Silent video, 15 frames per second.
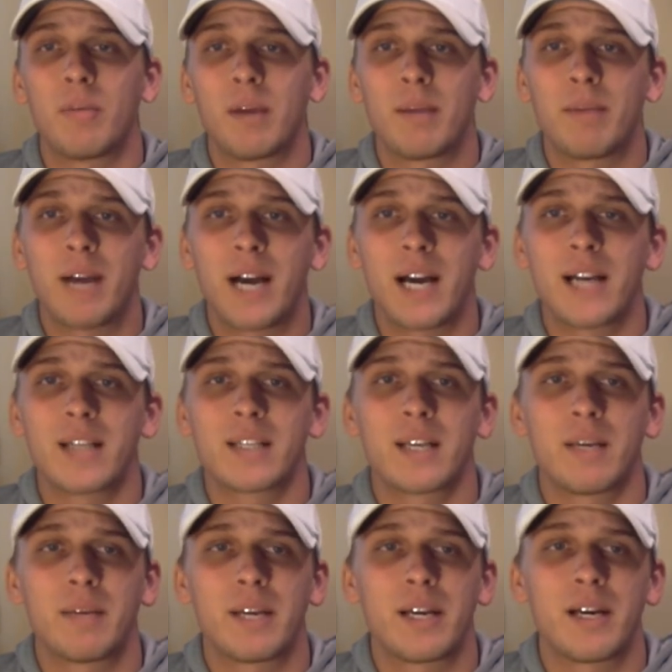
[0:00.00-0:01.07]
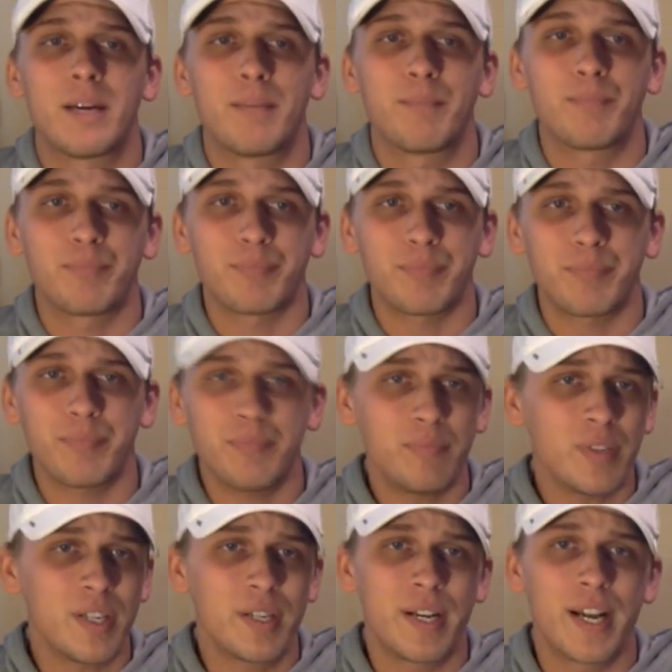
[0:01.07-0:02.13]
my buys coming up.
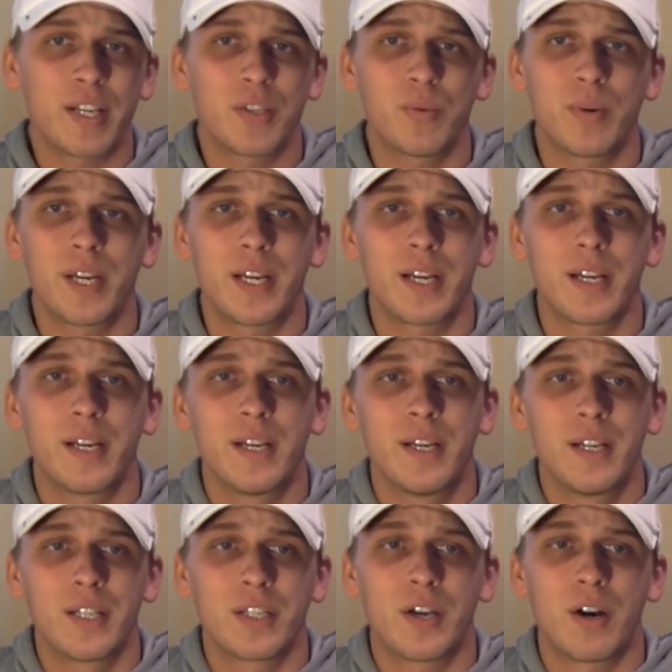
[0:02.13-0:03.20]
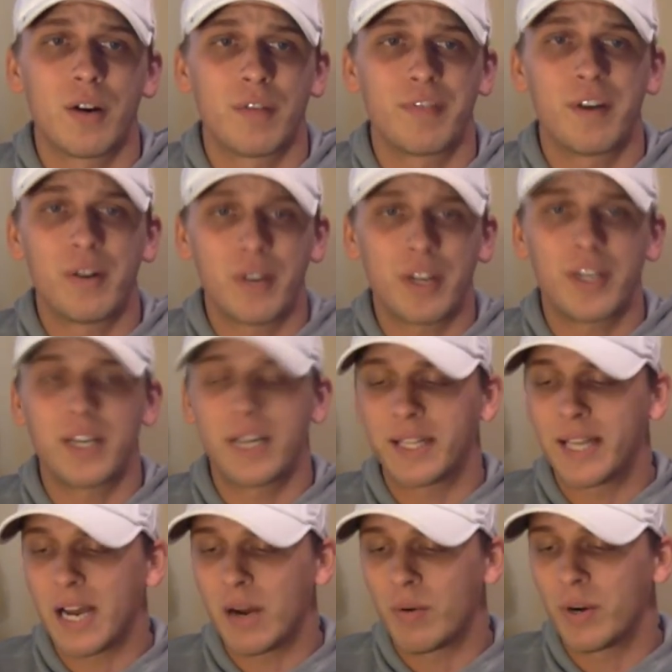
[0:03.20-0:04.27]
next week. So felt good to
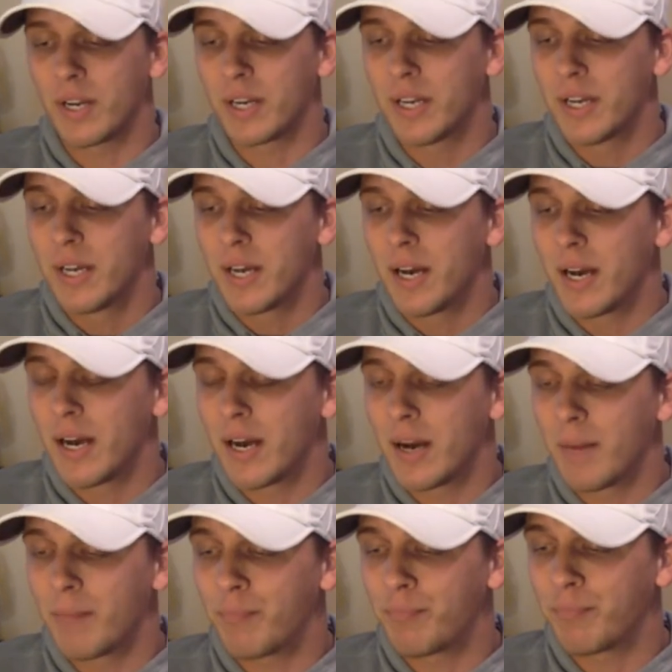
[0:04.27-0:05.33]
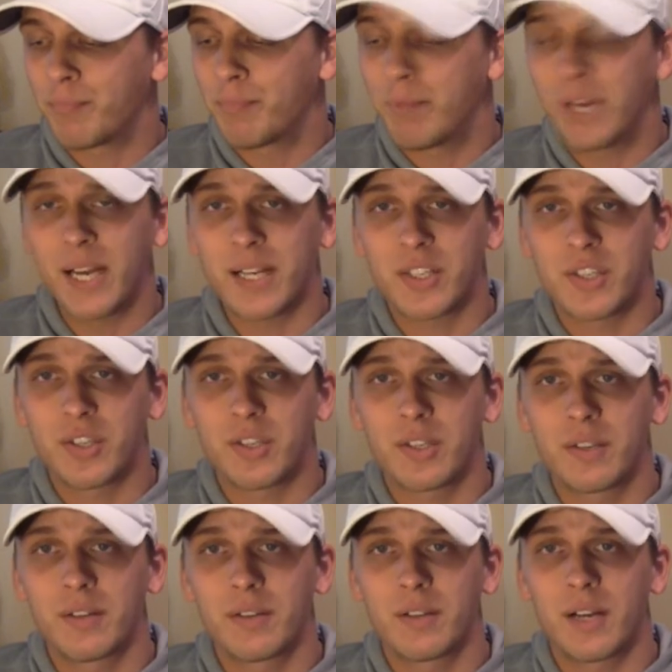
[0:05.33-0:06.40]
get that one. Picks,
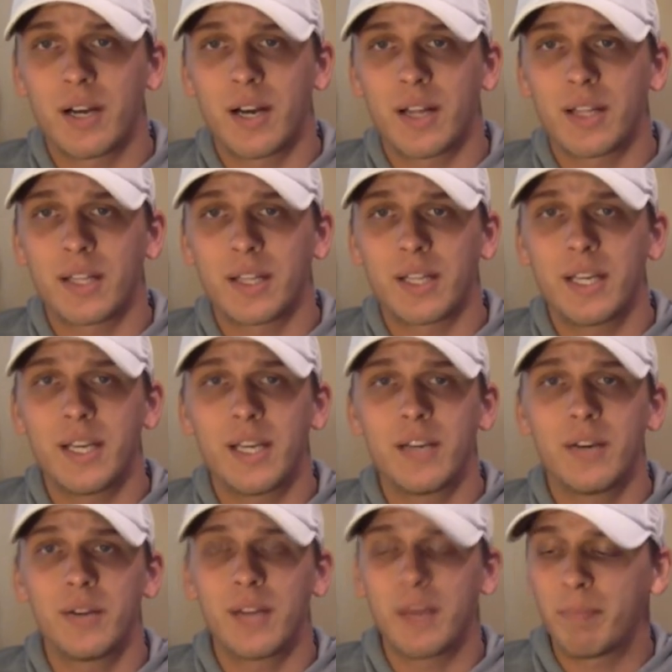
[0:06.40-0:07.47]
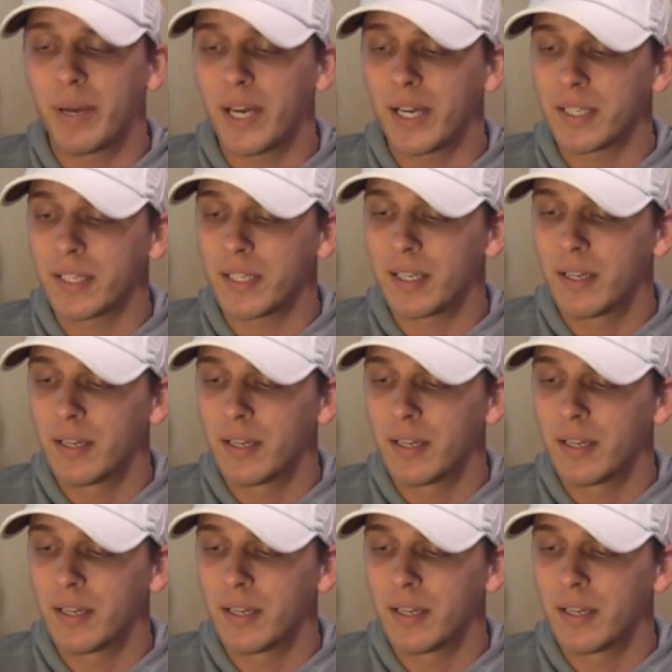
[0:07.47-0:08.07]
the league, who they picked.